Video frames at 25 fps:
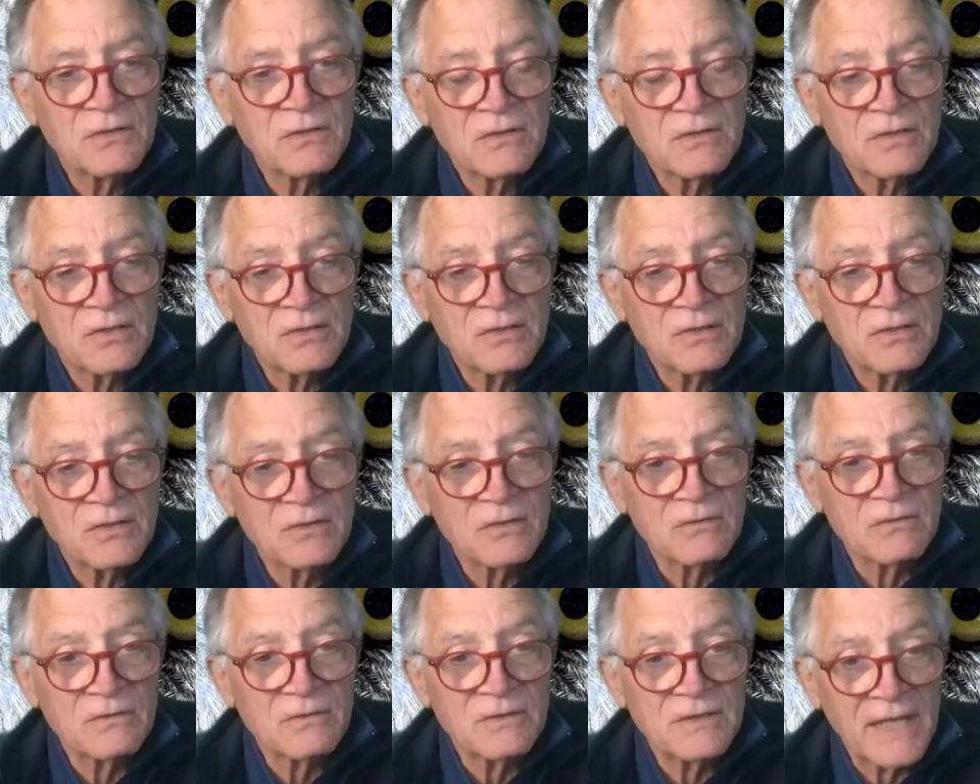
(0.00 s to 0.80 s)

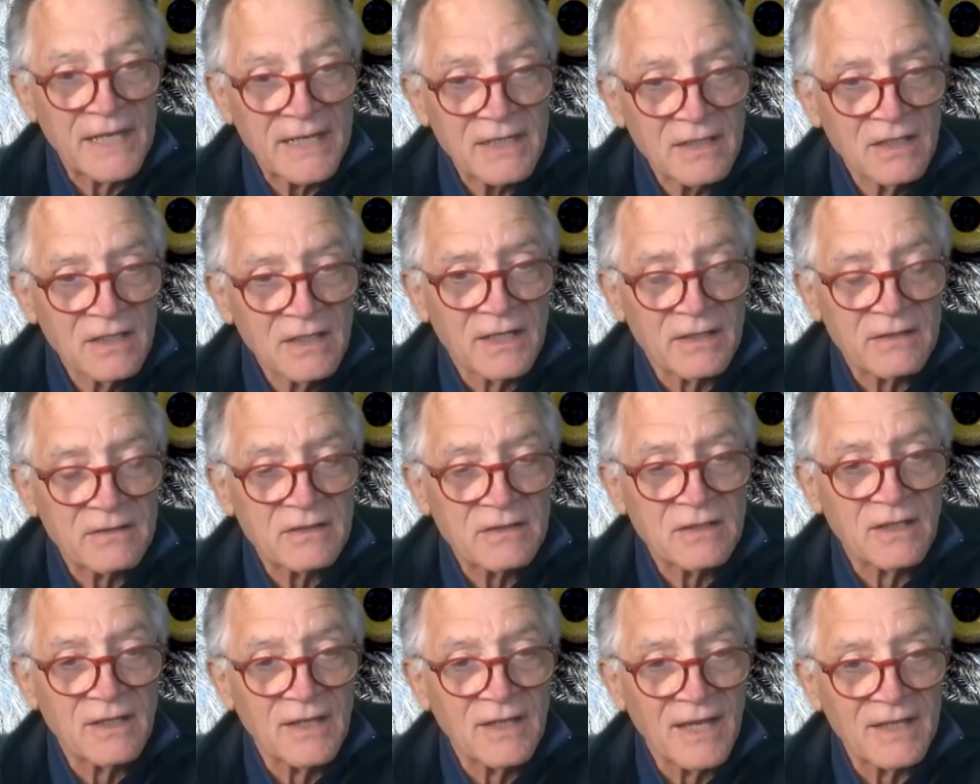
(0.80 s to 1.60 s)
to day
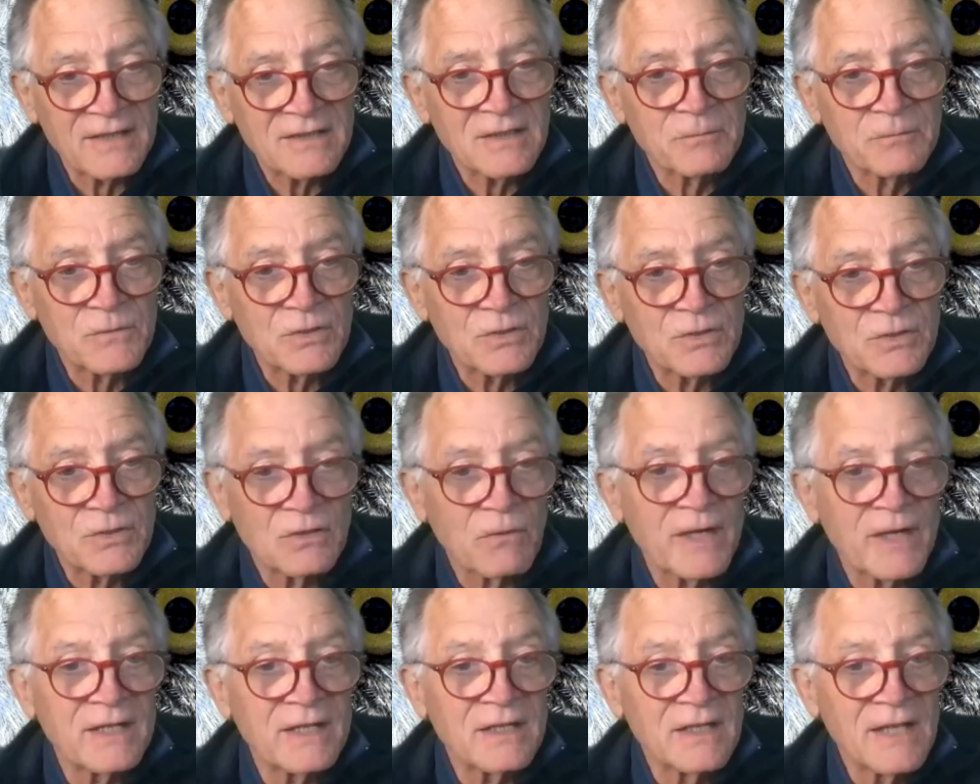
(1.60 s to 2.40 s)
length to get them to the
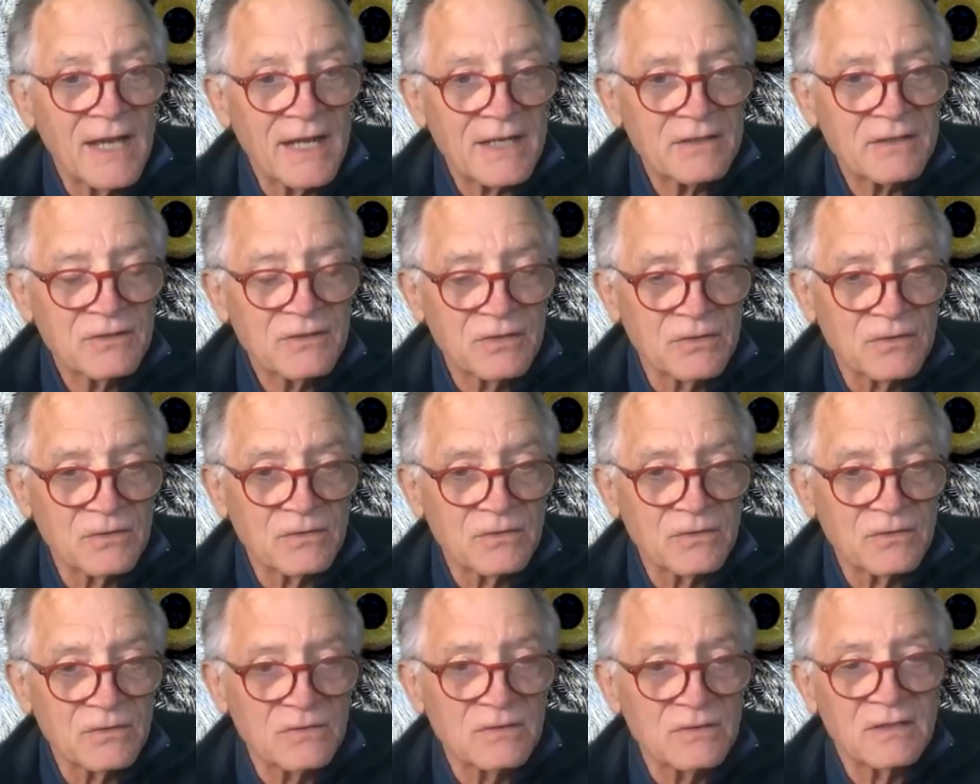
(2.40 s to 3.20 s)
right
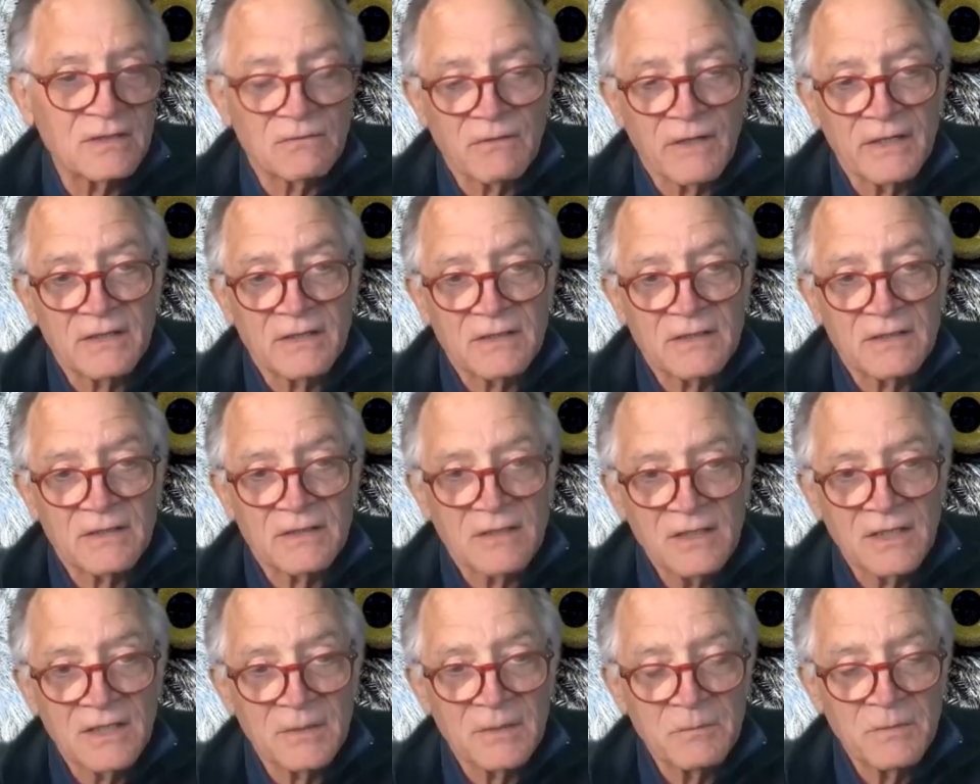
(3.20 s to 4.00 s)
latitude at the right
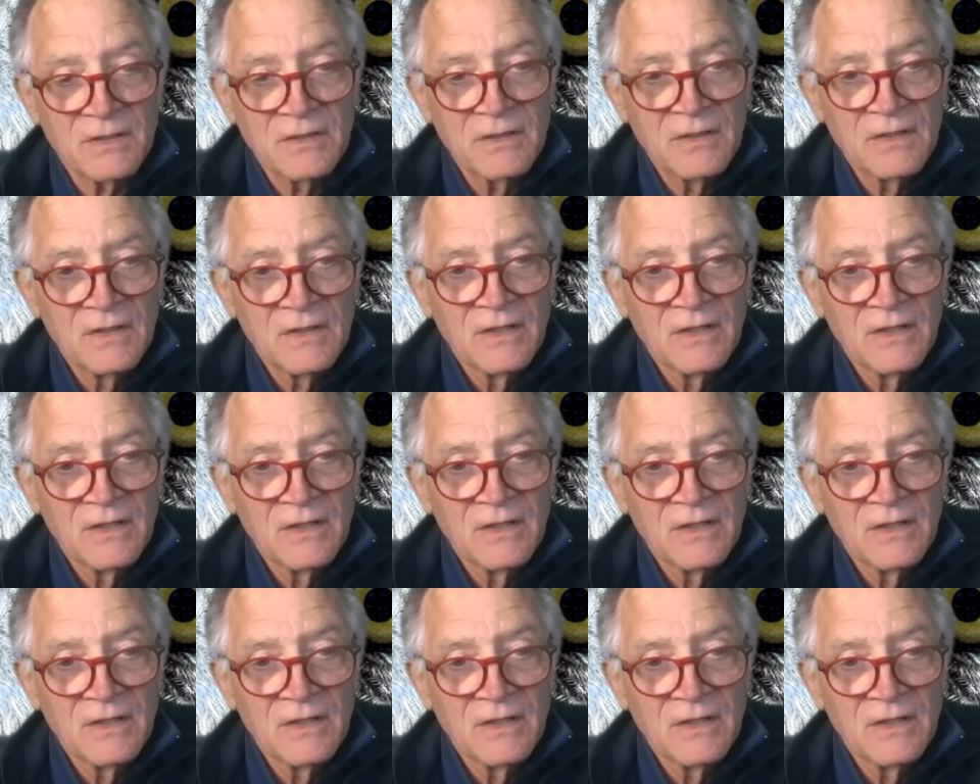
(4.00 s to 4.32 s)
time.